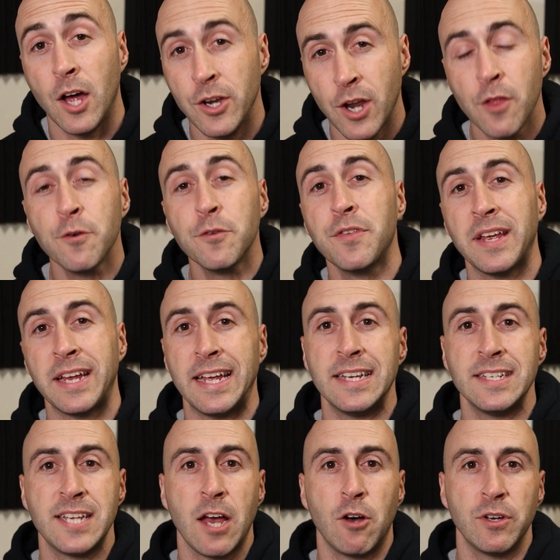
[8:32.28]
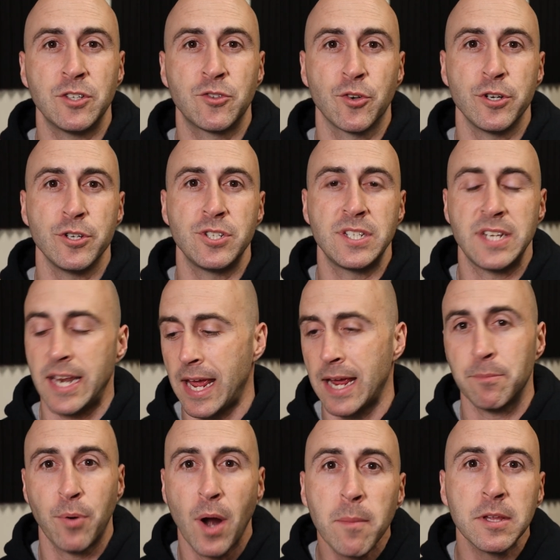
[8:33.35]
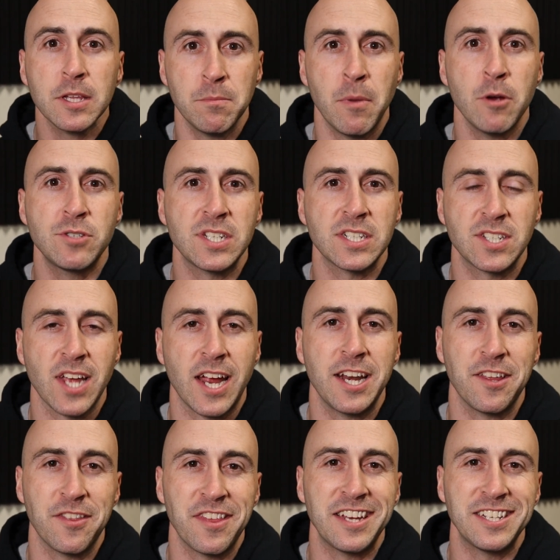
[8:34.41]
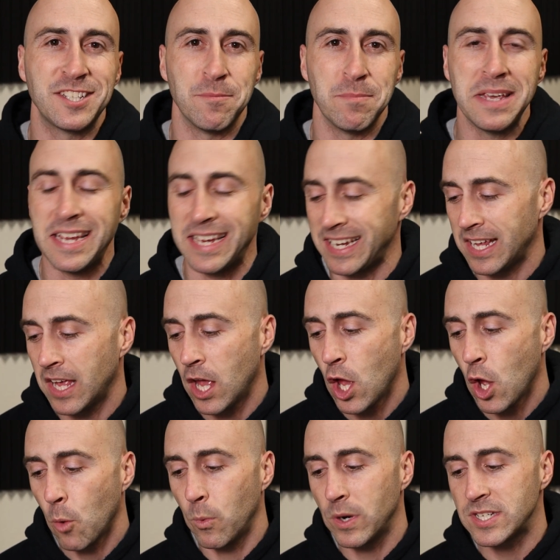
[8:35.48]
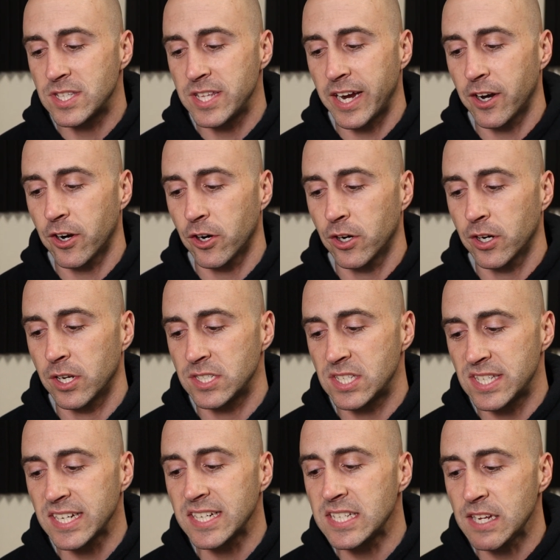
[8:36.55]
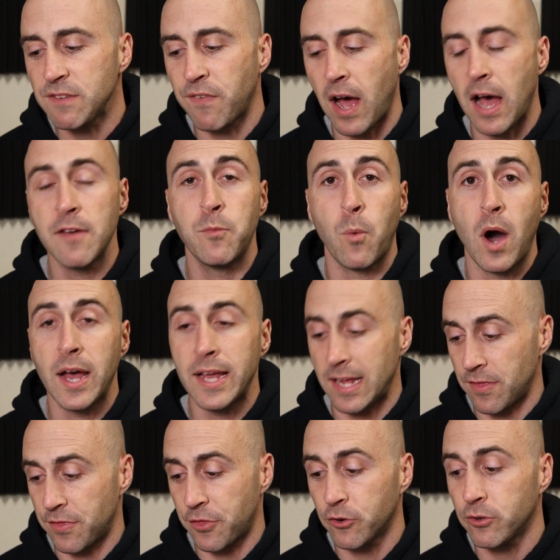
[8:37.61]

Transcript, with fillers: Another thing Intel introduced today, and probably the most exciting thing to me, was their sixty-five watt and